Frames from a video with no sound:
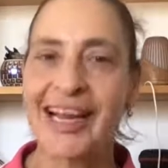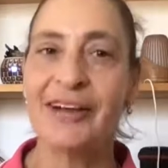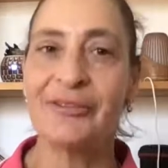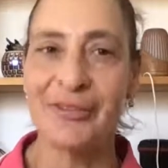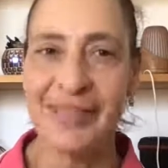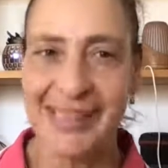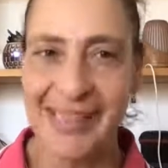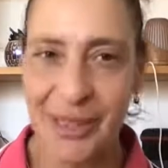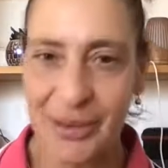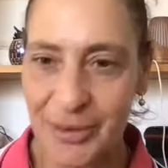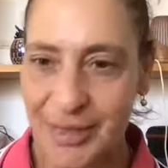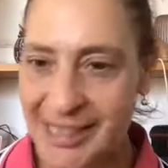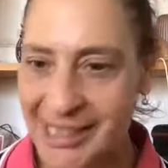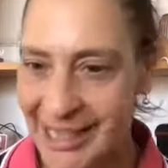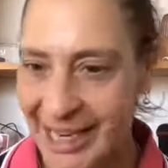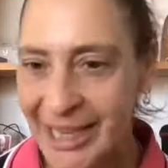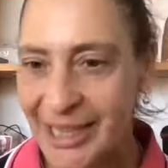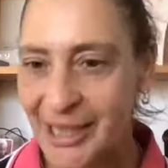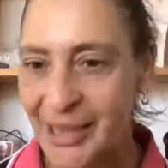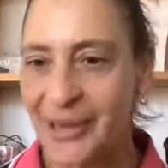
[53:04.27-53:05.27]
every single
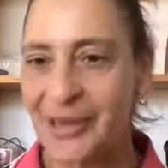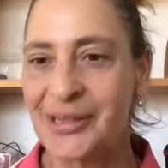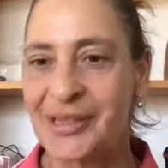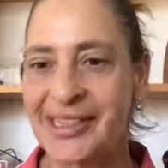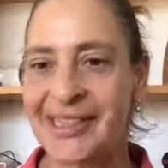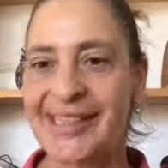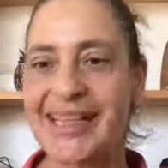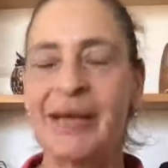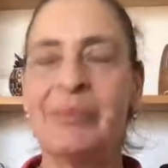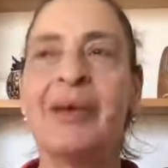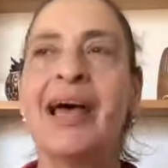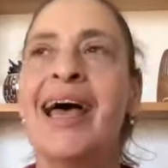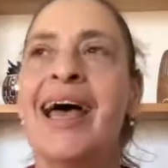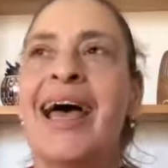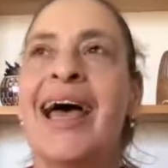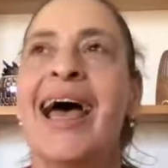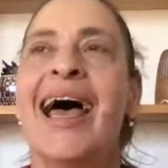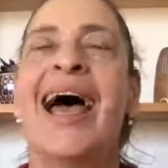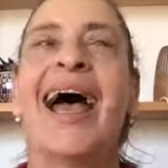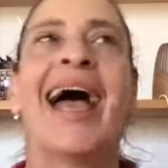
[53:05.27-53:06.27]
cent goes to them.
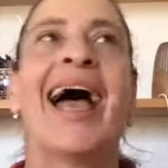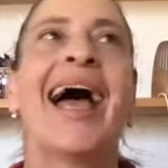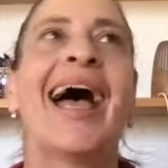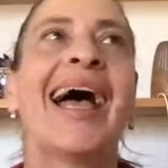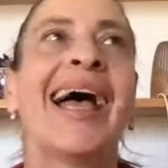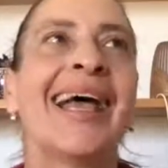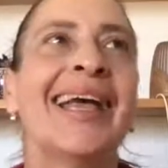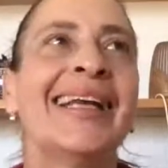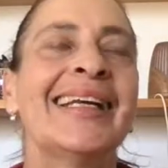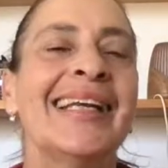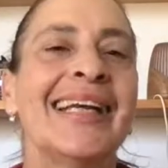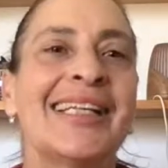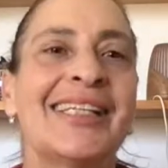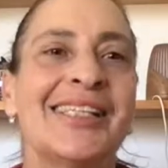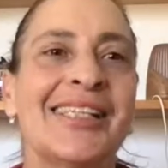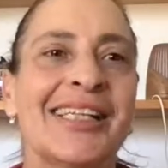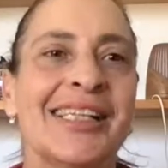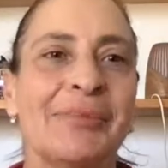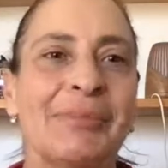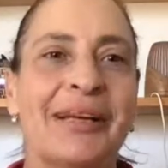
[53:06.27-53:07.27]
And it's
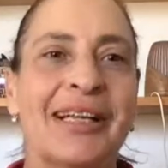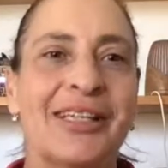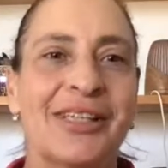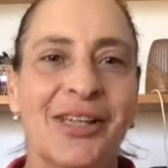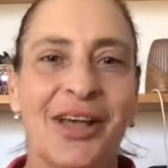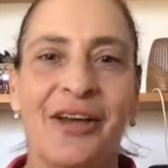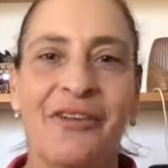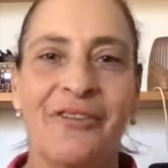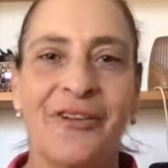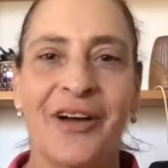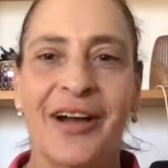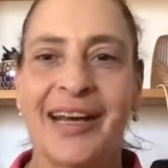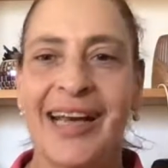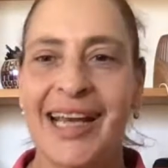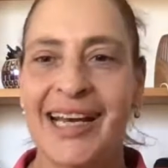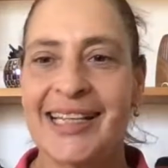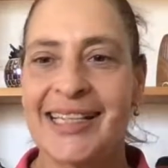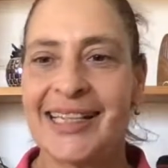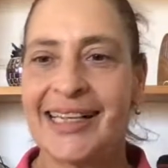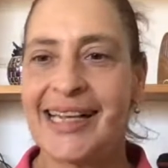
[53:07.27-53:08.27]
just been so
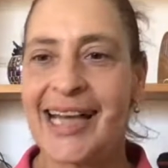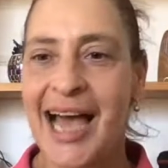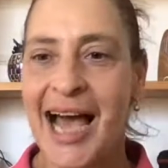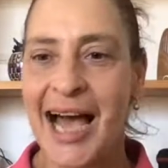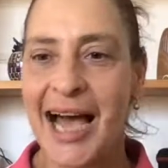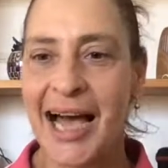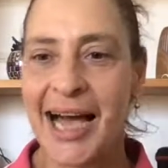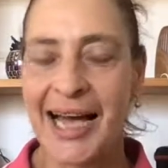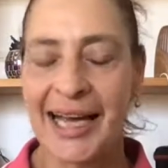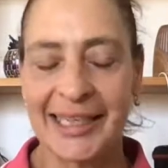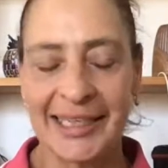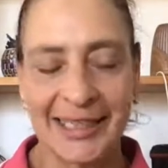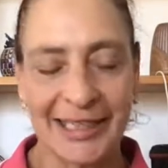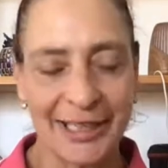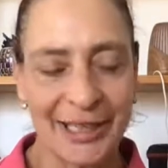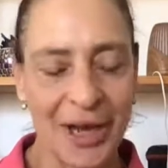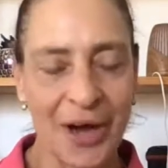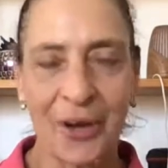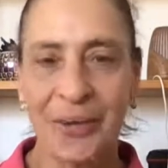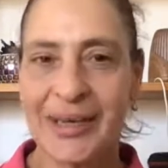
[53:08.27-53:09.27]
financially hard, and
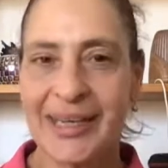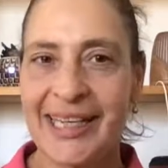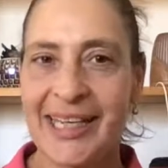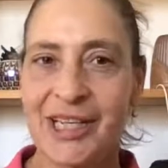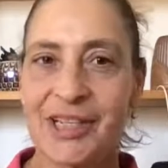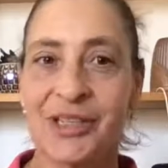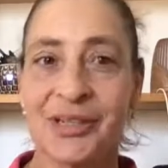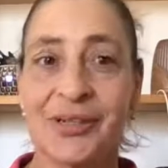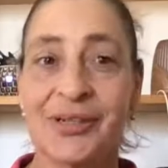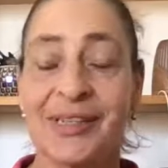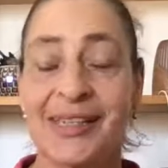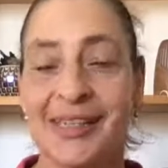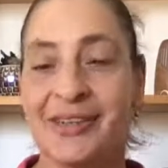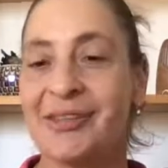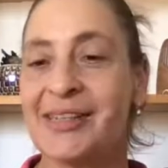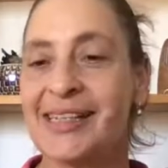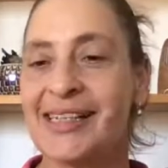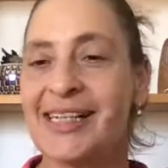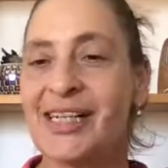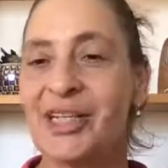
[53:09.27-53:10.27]
going into
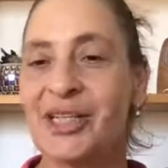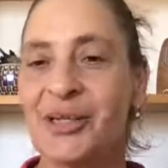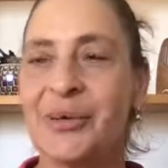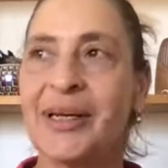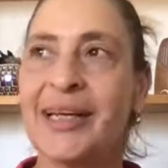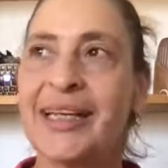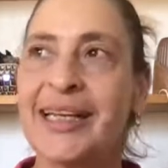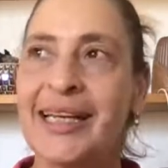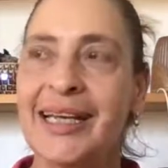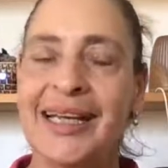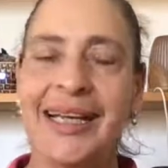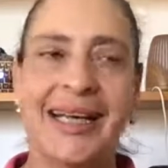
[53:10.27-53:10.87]
seriously doing